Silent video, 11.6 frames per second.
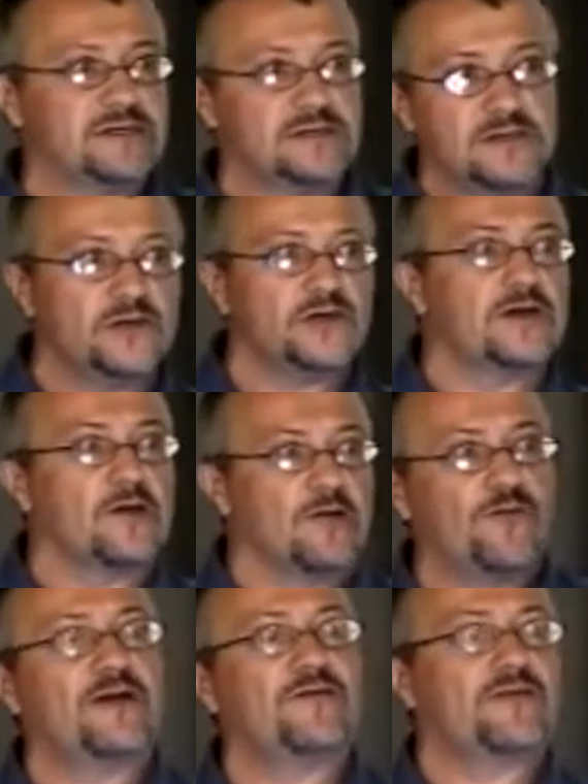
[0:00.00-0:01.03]
You know, you can go
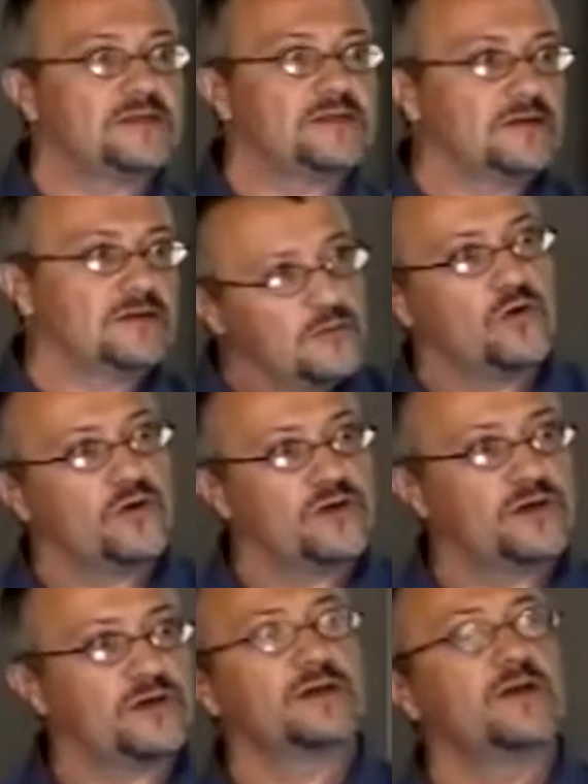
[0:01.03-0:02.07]
5,000 a little more.
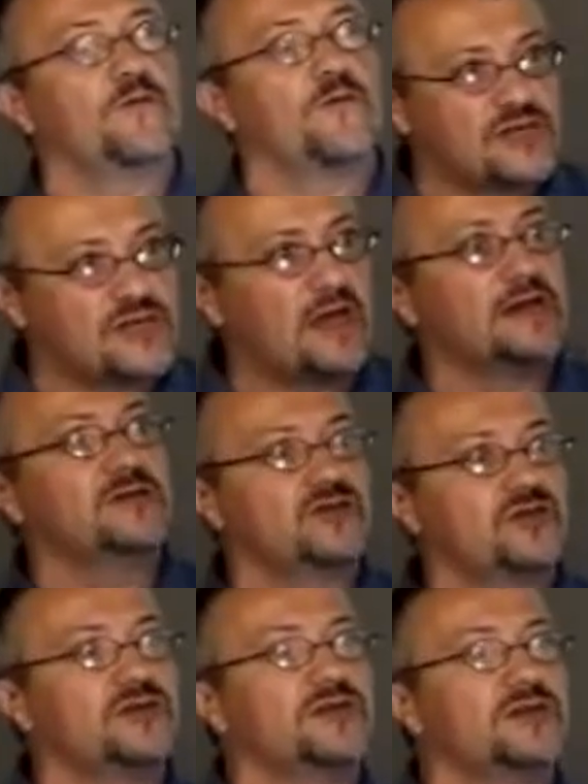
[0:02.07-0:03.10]
You can, you know, for silage,
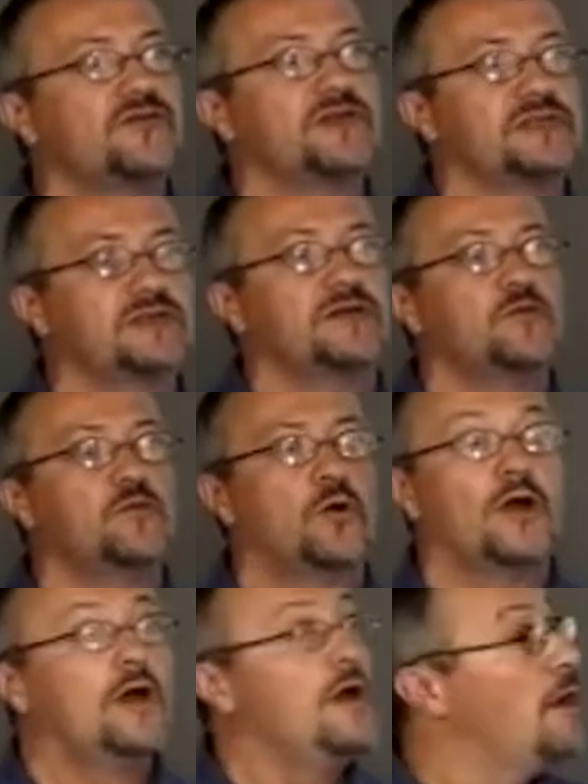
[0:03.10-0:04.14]
you can increase it a little
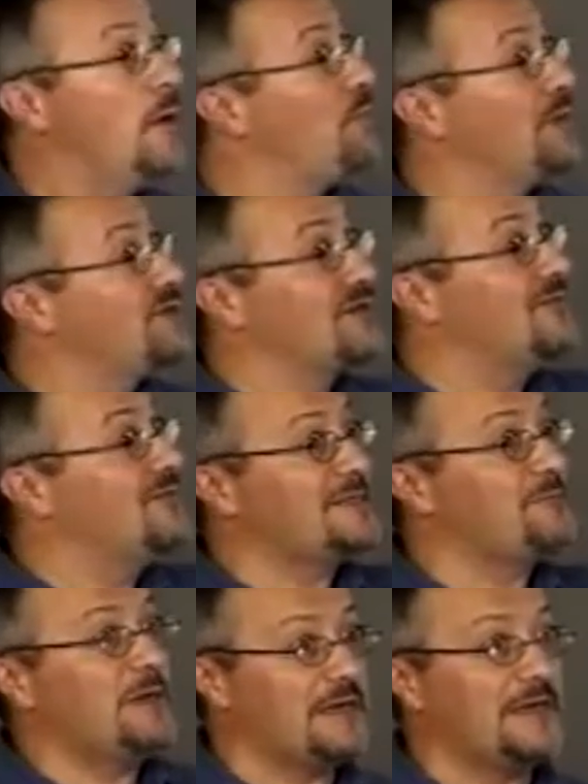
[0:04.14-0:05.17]
more. But generally
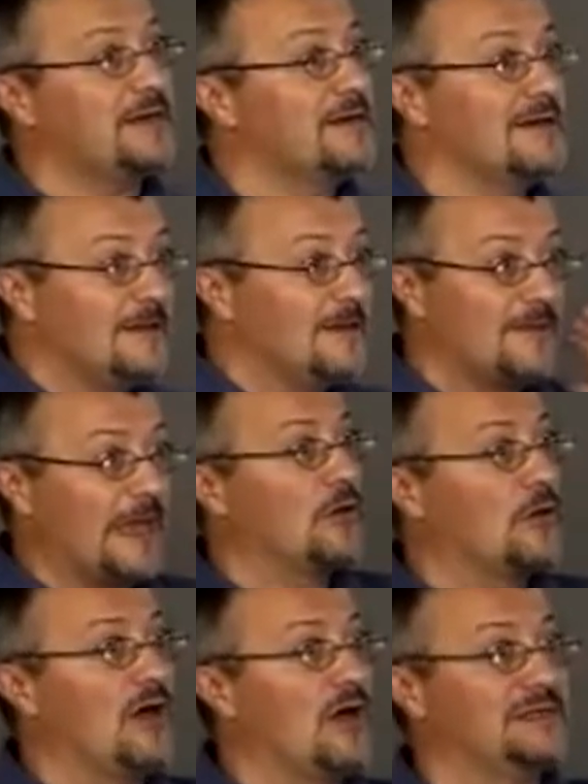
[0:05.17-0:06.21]
speaking, that
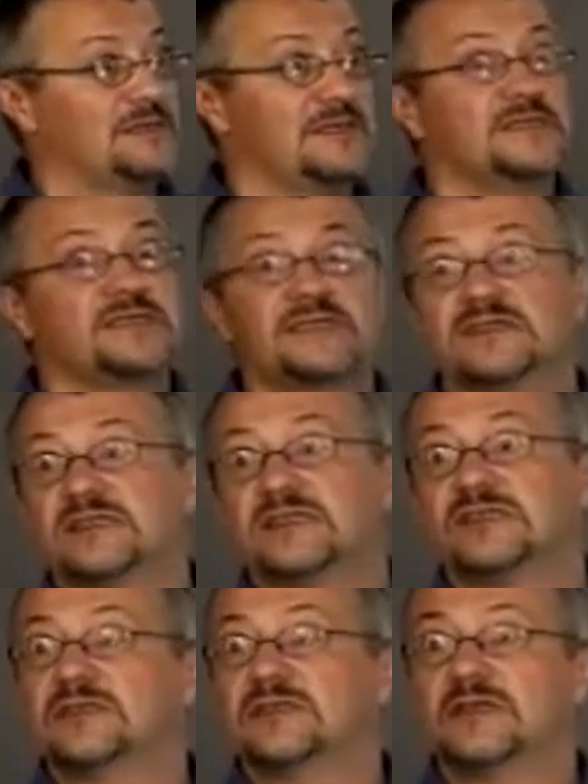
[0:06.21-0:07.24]
law is, is
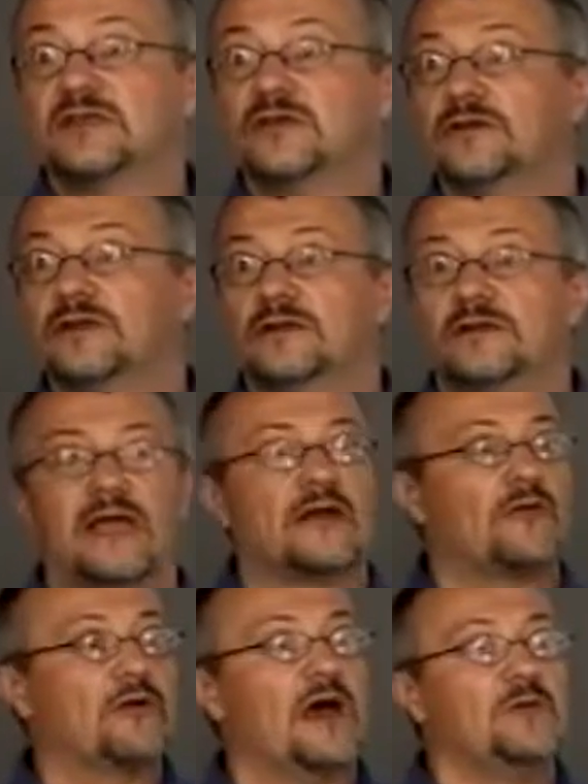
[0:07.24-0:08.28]
consistent in, in
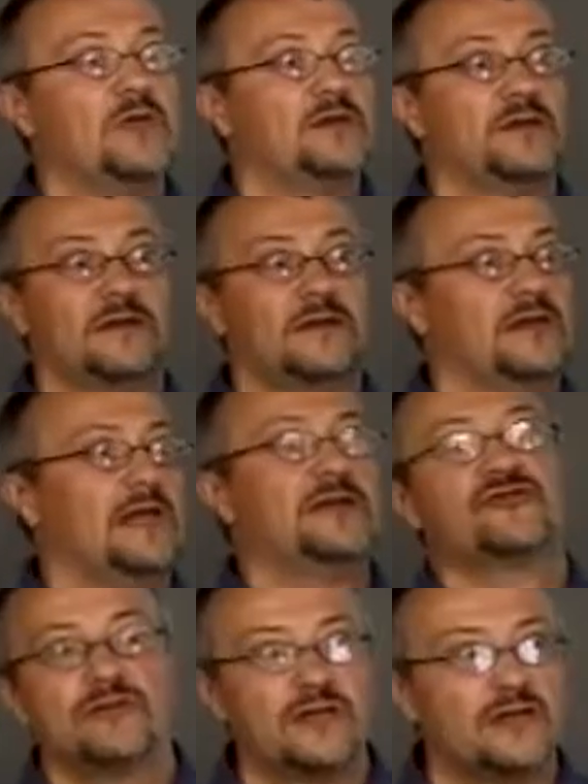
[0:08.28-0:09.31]
agronomic, in
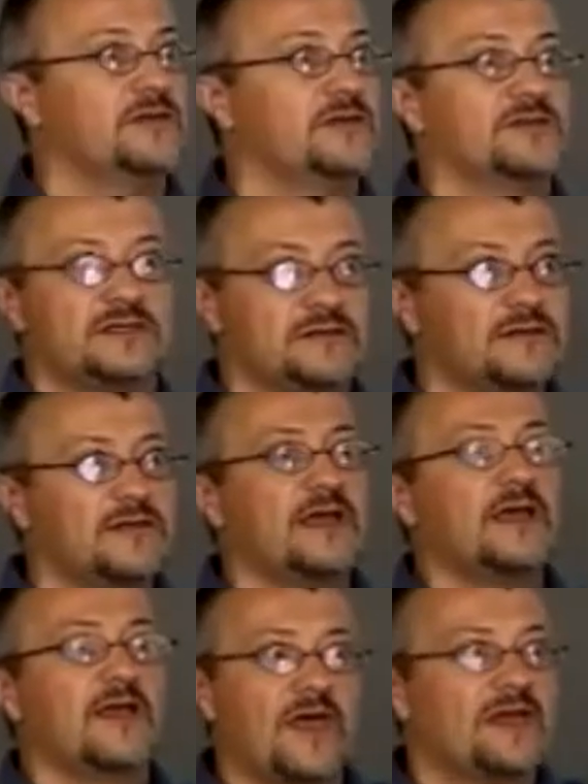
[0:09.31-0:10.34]
natural areas.
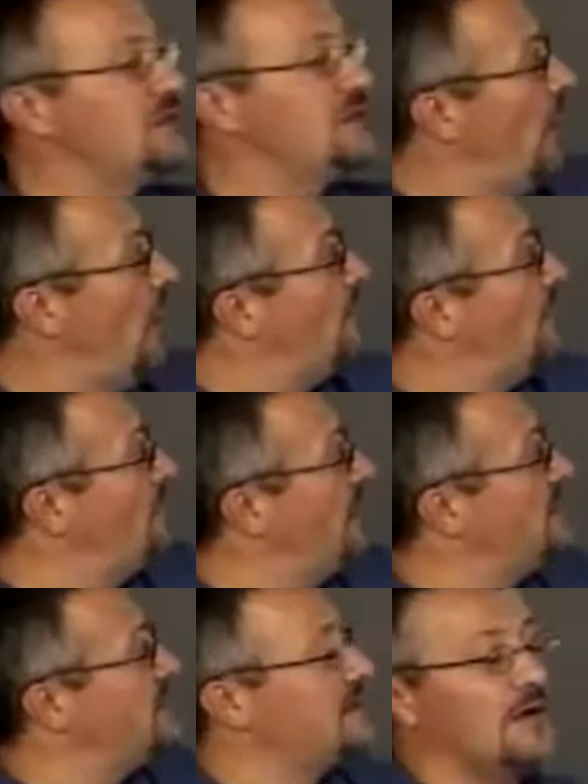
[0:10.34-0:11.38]
That is all
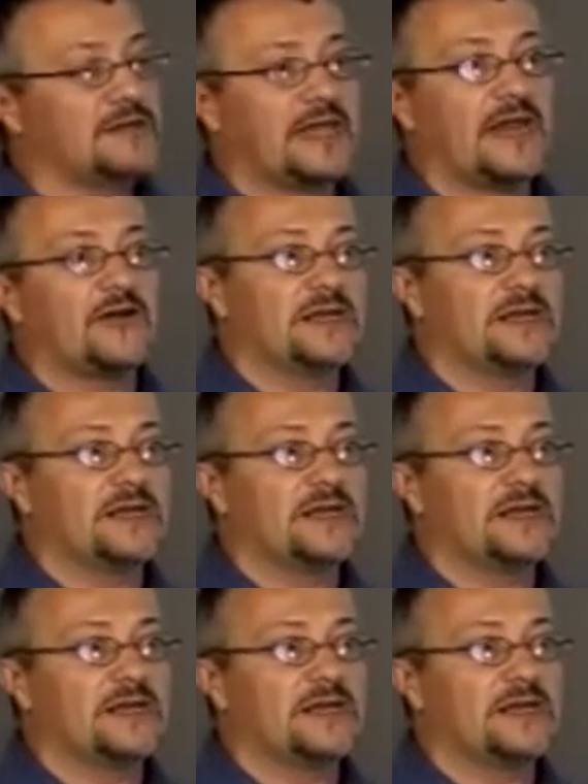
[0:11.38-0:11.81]
based on carrying